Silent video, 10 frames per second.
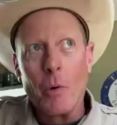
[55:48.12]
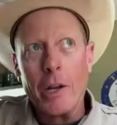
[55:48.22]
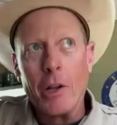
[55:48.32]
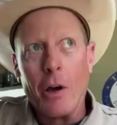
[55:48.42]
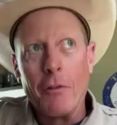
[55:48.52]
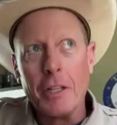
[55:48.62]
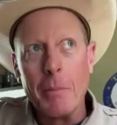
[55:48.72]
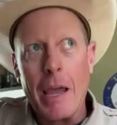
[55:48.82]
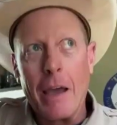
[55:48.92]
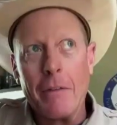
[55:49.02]
it, Randolph.
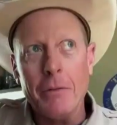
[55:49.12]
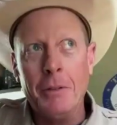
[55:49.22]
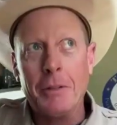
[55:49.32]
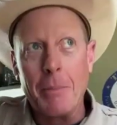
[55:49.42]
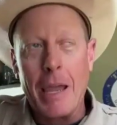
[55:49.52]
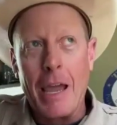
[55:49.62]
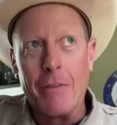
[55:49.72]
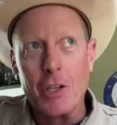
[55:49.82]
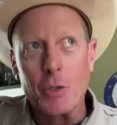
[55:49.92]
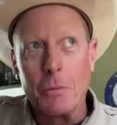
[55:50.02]
Let me go ahead. Let me
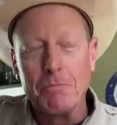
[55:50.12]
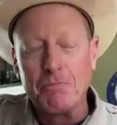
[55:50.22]
have You're this up. one.